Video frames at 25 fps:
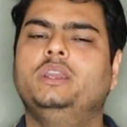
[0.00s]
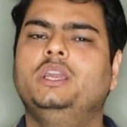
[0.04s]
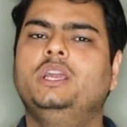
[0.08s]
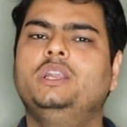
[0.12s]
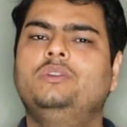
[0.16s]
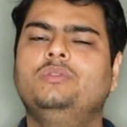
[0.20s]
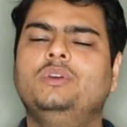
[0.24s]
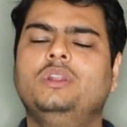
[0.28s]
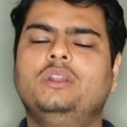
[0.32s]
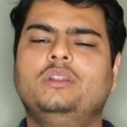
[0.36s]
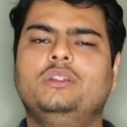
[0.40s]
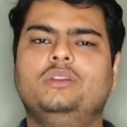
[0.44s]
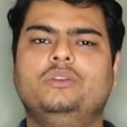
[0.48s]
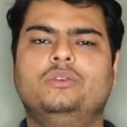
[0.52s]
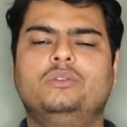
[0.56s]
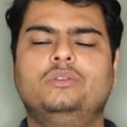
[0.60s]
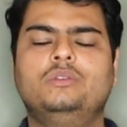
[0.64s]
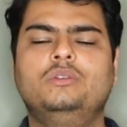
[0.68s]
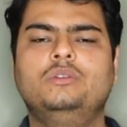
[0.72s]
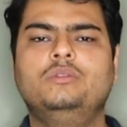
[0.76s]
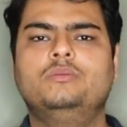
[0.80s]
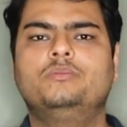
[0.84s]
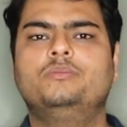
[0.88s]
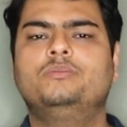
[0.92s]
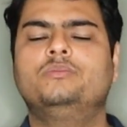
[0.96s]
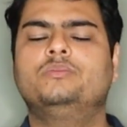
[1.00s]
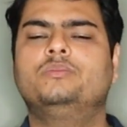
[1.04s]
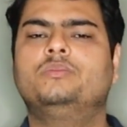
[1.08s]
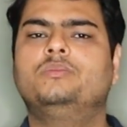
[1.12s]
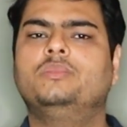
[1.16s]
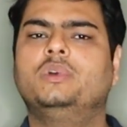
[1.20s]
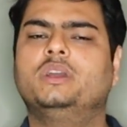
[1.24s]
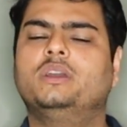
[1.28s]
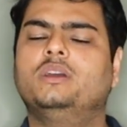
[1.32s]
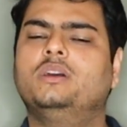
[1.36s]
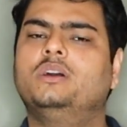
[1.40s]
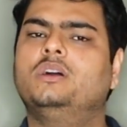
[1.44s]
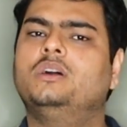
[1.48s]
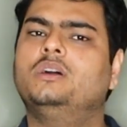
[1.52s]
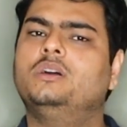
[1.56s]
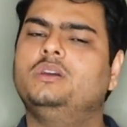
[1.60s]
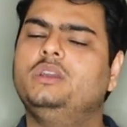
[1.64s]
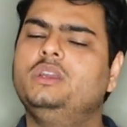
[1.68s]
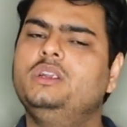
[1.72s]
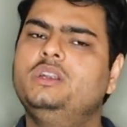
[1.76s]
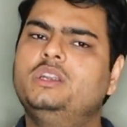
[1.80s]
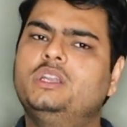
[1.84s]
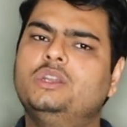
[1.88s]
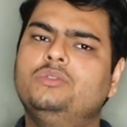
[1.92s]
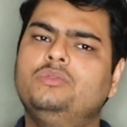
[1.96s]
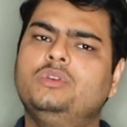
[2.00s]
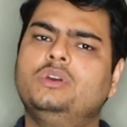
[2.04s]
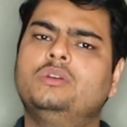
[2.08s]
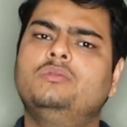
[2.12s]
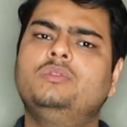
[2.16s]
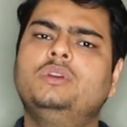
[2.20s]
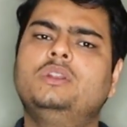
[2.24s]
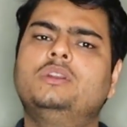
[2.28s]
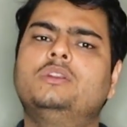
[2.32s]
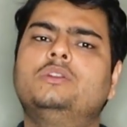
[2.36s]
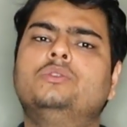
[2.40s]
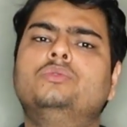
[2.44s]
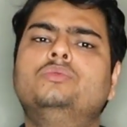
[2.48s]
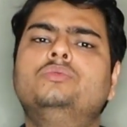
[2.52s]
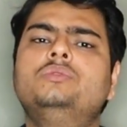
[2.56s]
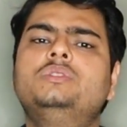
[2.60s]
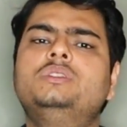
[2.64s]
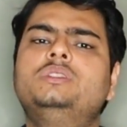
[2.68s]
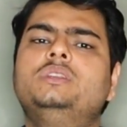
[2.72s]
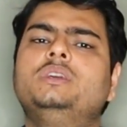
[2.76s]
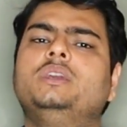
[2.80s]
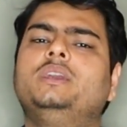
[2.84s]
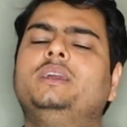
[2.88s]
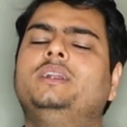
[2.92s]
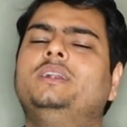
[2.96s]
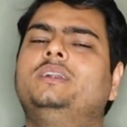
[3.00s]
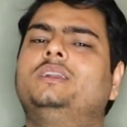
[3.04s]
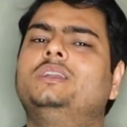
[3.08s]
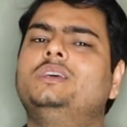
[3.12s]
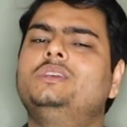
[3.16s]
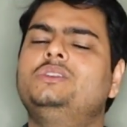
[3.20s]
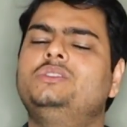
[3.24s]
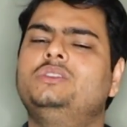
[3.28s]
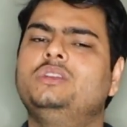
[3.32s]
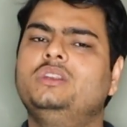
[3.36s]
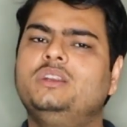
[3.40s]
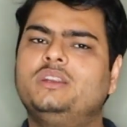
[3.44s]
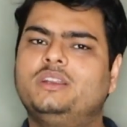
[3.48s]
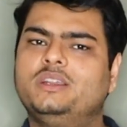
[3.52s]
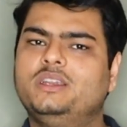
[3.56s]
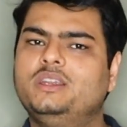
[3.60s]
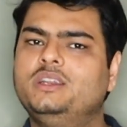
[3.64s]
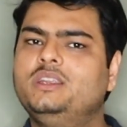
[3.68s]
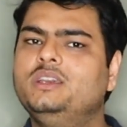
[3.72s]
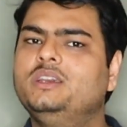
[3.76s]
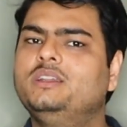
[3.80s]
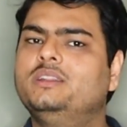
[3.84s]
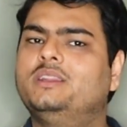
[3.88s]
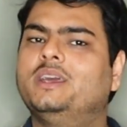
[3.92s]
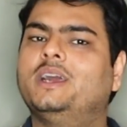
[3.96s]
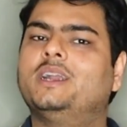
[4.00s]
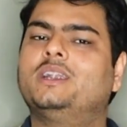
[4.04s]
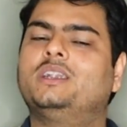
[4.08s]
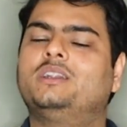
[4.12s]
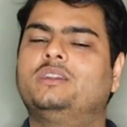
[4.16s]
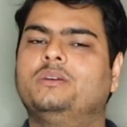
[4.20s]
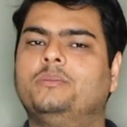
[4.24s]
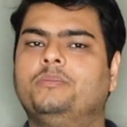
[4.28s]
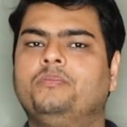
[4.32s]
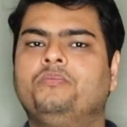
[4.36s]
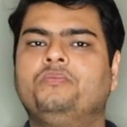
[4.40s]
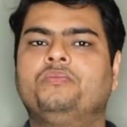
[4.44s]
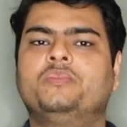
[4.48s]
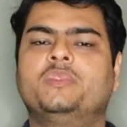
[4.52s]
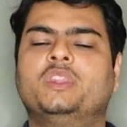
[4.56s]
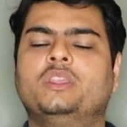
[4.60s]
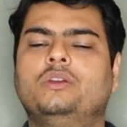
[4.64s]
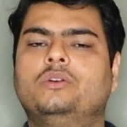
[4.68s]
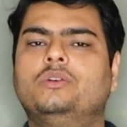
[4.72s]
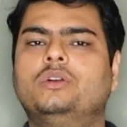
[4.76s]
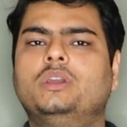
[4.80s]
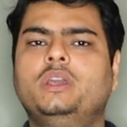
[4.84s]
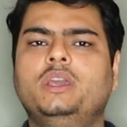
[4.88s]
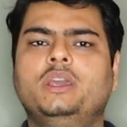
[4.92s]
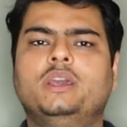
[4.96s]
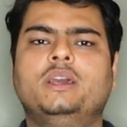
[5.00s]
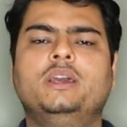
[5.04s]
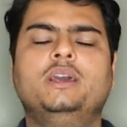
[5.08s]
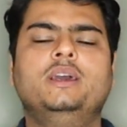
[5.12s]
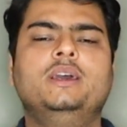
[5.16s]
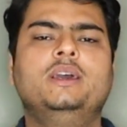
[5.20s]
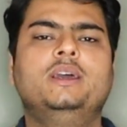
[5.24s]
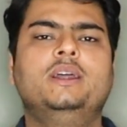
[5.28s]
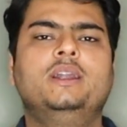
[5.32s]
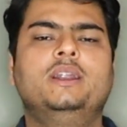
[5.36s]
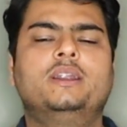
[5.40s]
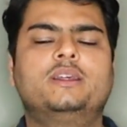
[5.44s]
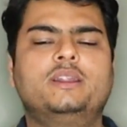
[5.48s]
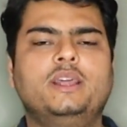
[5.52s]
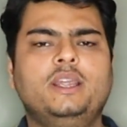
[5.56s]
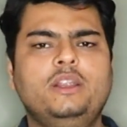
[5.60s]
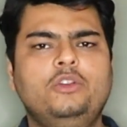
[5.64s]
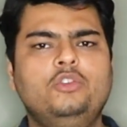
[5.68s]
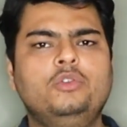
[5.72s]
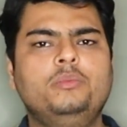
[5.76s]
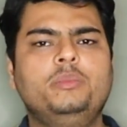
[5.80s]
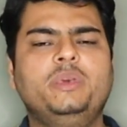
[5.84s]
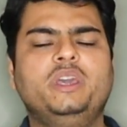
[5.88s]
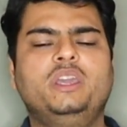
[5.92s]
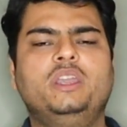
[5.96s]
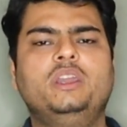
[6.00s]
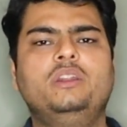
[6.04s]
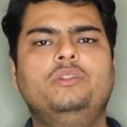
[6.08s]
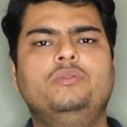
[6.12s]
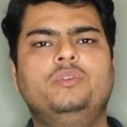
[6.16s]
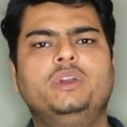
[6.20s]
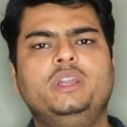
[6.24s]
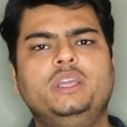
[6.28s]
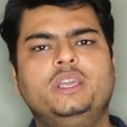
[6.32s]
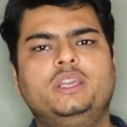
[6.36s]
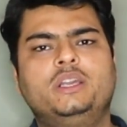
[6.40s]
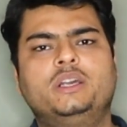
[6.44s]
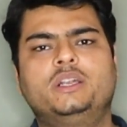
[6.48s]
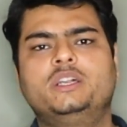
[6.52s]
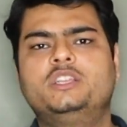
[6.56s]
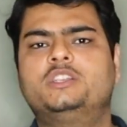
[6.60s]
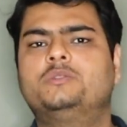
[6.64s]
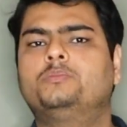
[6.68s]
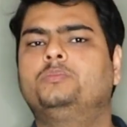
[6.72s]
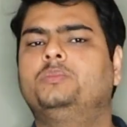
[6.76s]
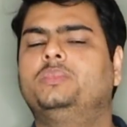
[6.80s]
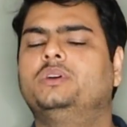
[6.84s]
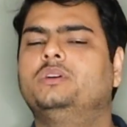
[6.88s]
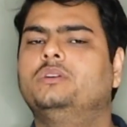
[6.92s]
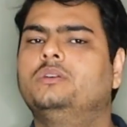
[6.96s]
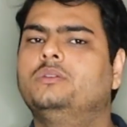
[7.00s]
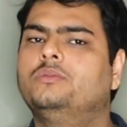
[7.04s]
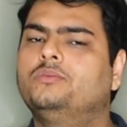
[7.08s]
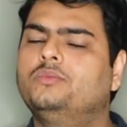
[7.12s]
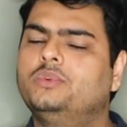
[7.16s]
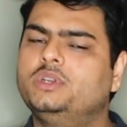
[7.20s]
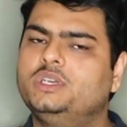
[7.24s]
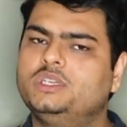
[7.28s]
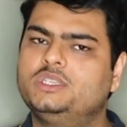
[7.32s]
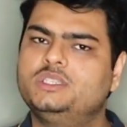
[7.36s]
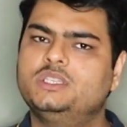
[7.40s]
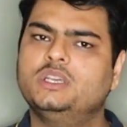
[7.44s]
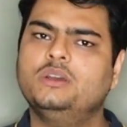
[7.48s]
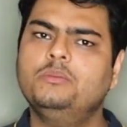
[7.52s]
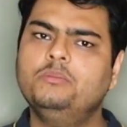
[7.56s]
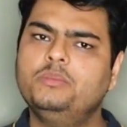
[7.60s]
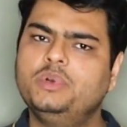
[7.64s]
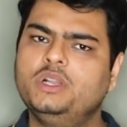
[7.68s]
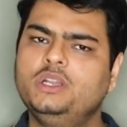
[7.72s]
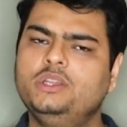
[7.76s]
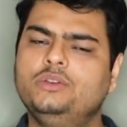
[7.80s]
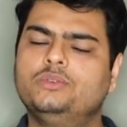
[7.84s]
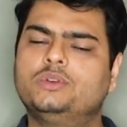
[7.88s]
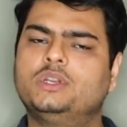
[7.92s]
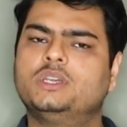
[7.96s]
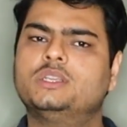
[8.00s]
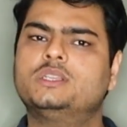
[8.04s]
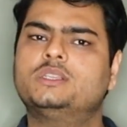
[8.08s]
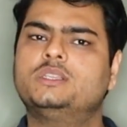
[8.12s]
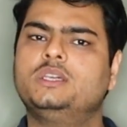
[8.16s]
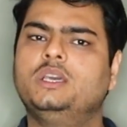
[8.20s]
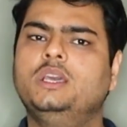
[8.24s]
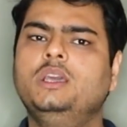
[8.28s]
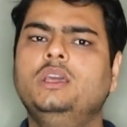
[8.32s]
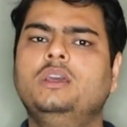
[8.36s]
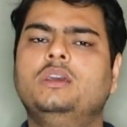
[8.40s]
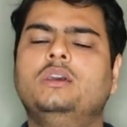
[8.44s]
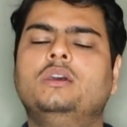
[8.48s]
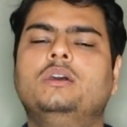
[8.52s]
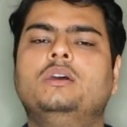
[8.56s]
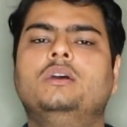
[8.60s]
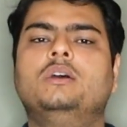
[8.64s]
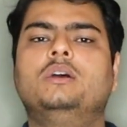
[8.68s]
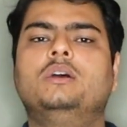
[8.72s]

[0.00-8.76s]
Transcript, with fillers: it will, you know, uh, interviewer will lose the interest in reading that. Okay. Try to make it very crisp for example, you can say